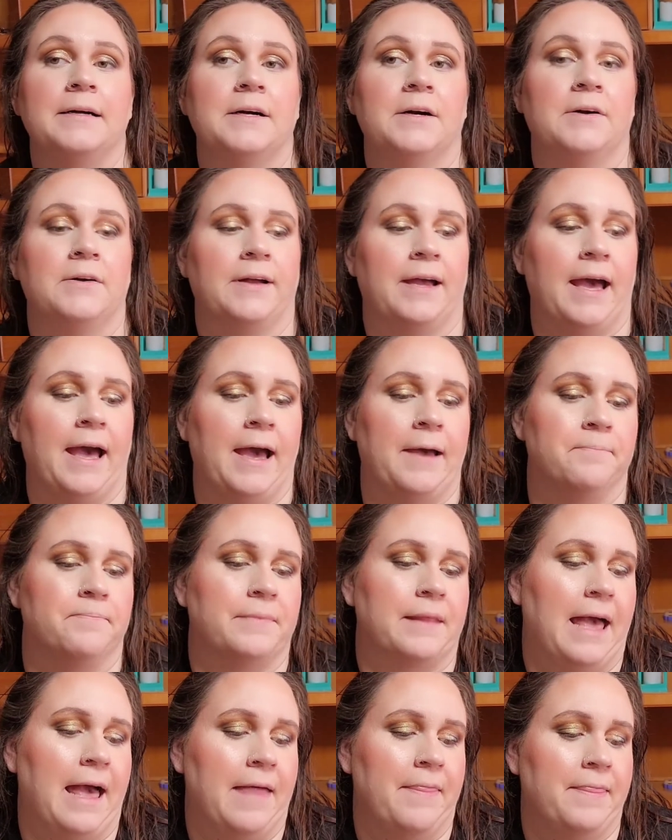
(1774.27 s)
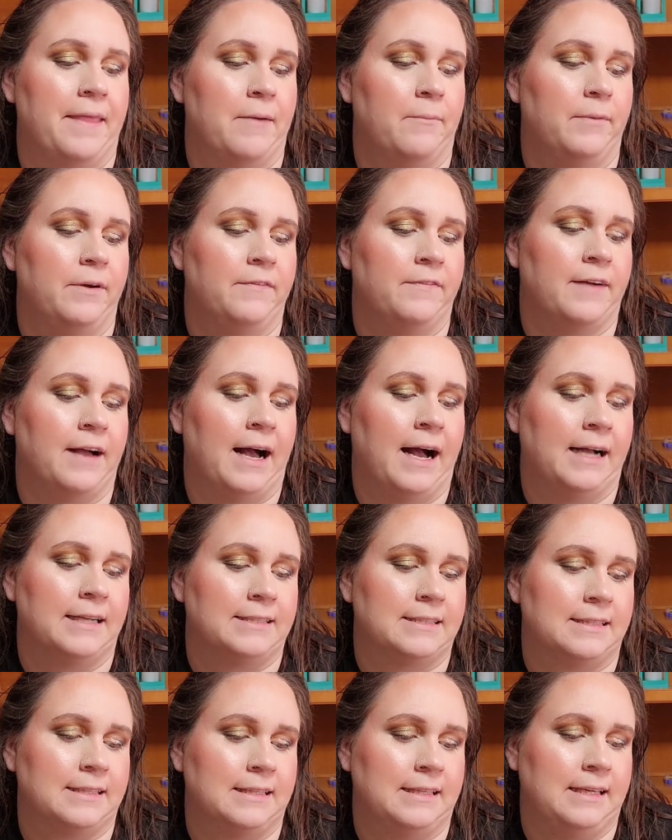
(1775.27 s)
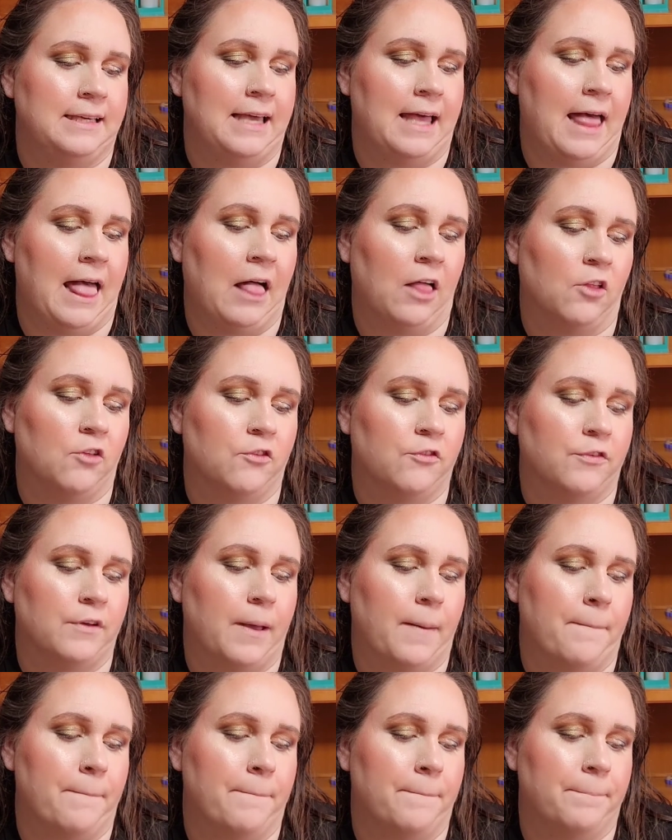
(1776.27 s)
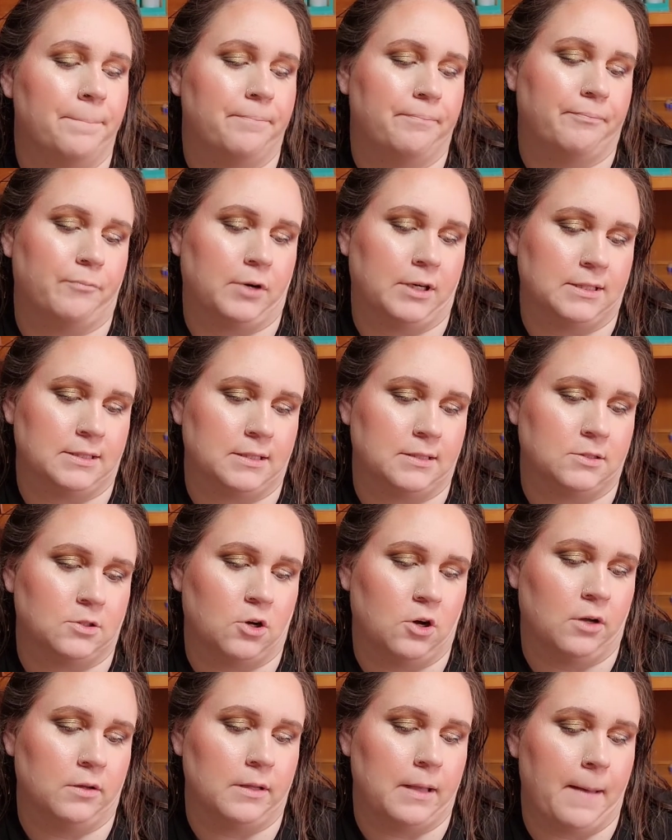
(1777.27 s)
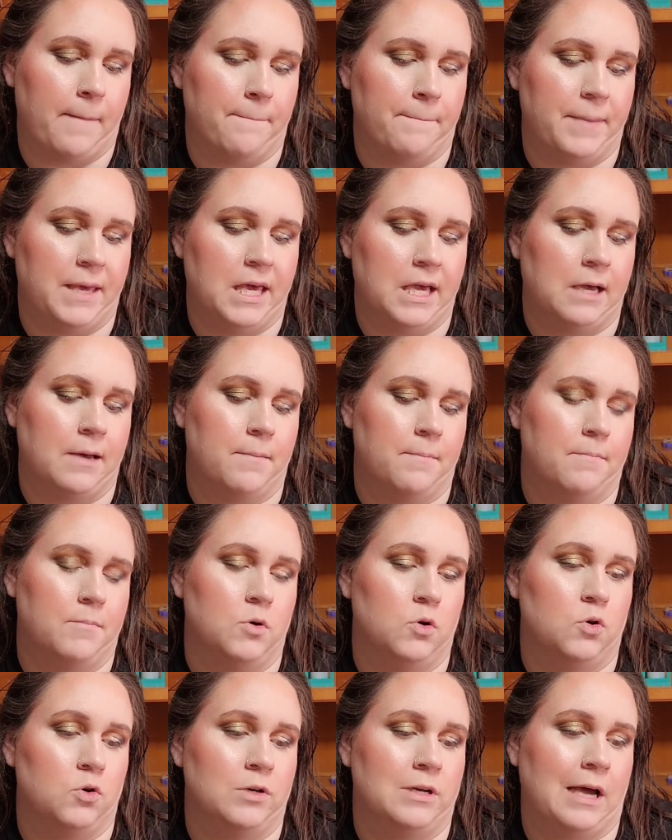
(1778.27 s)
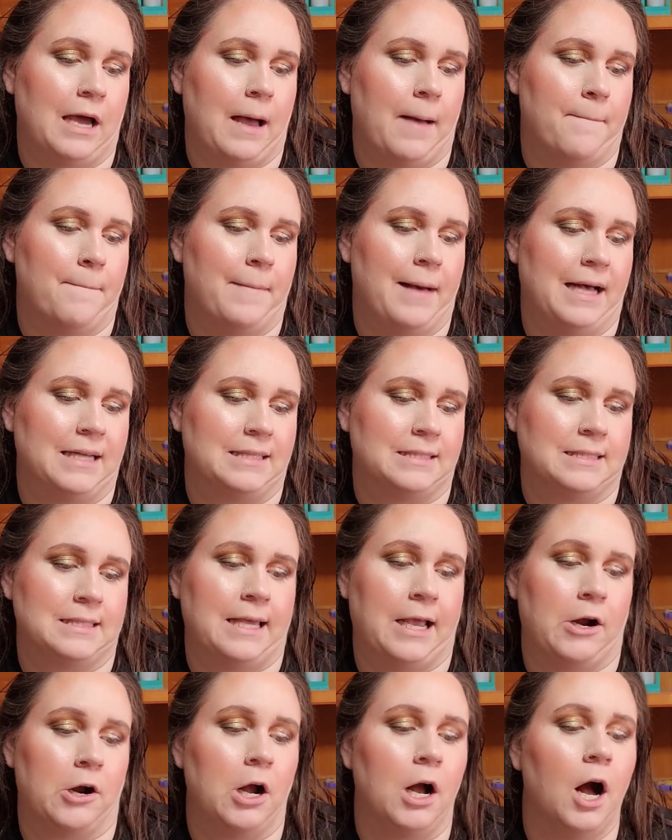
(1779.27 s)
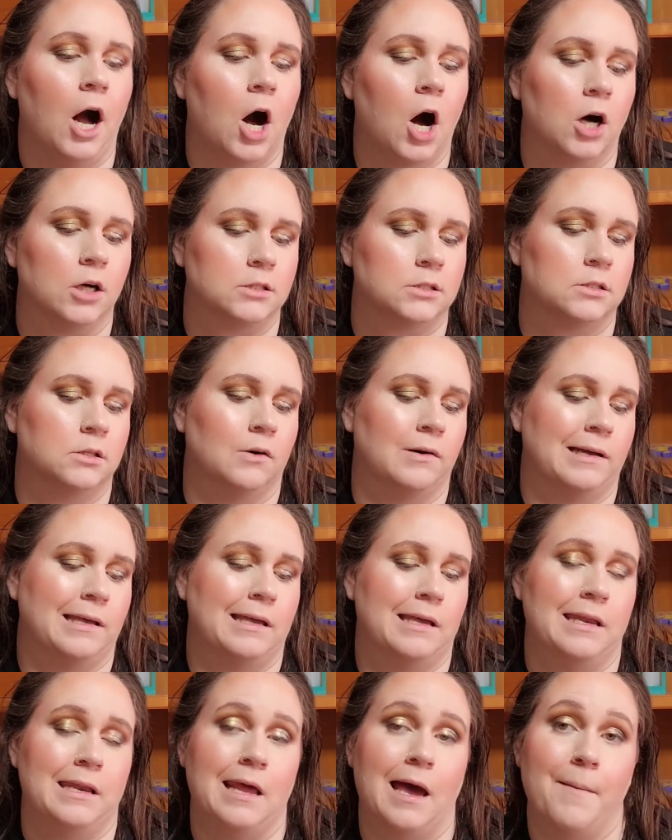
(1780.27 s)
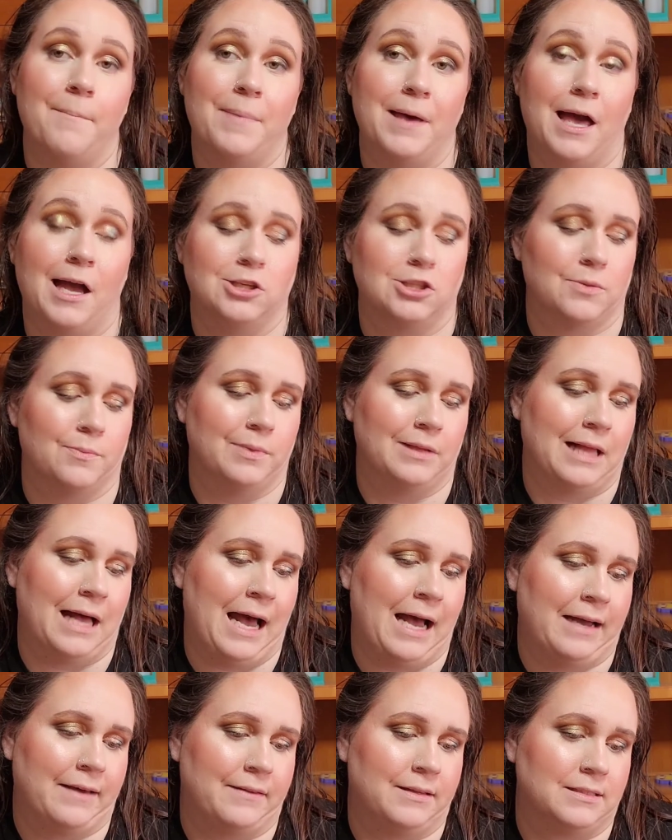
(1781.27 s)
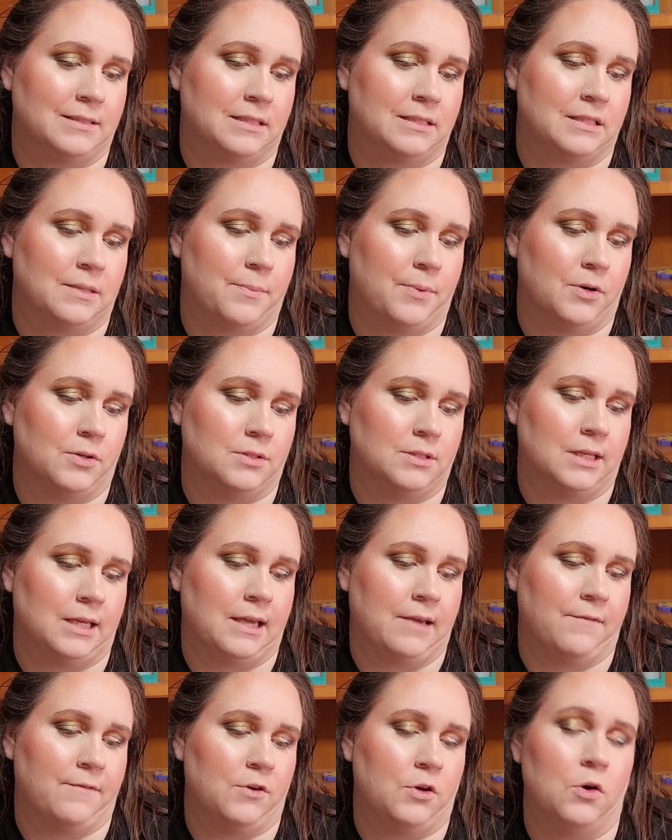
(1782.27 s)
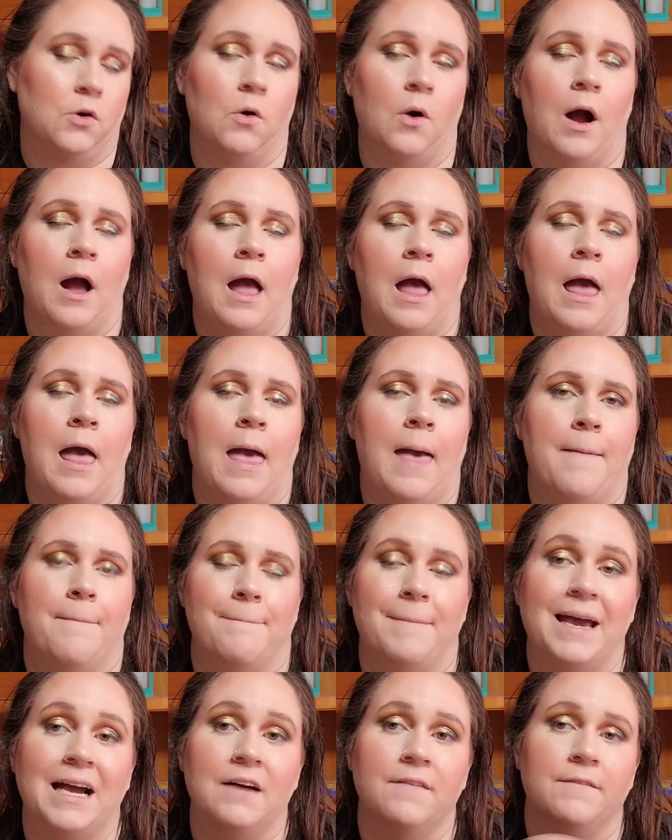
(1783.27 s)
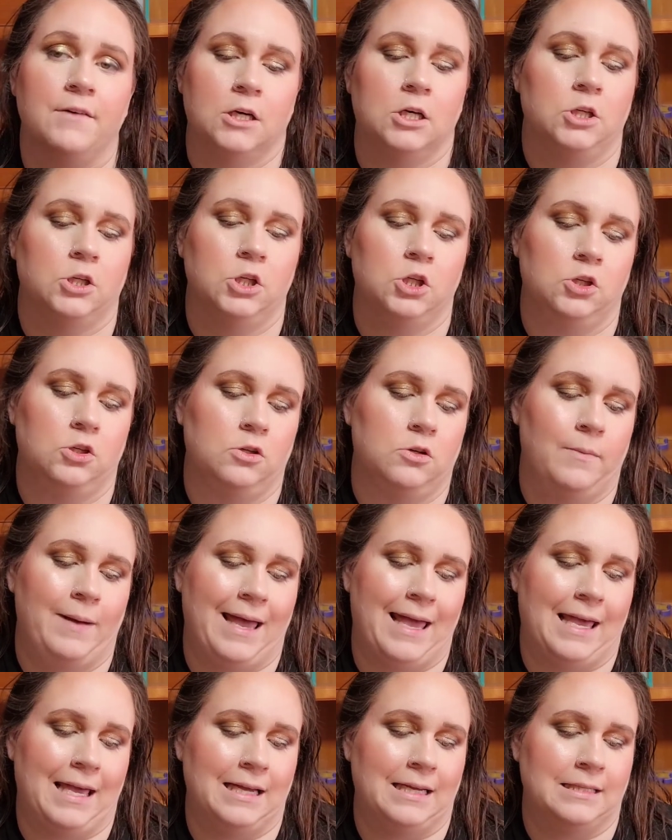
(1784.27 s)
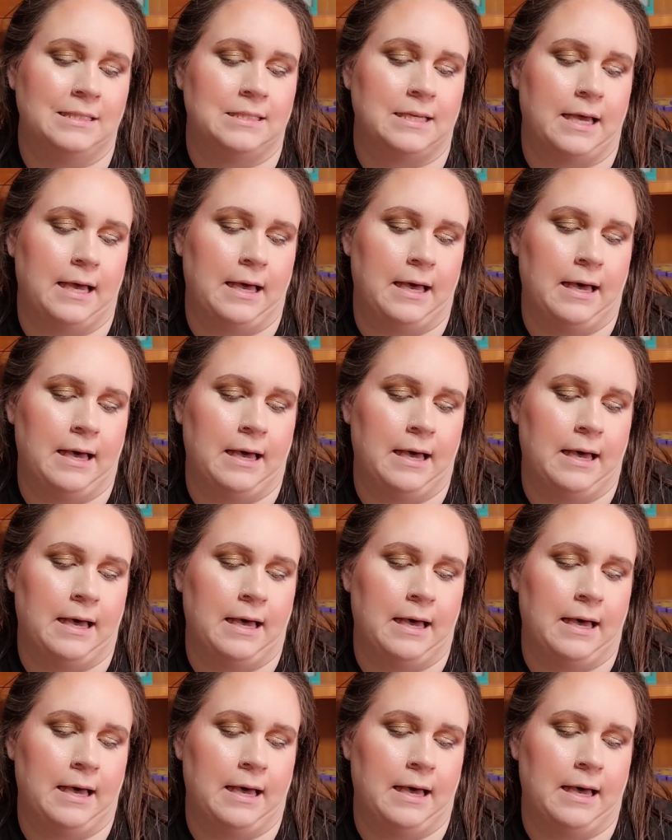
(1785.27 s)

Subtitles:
Okay, and then we've got the e.l.f. what is this called? Big Mood Mascara, also in pitch black. This is supposed to give you mega volume and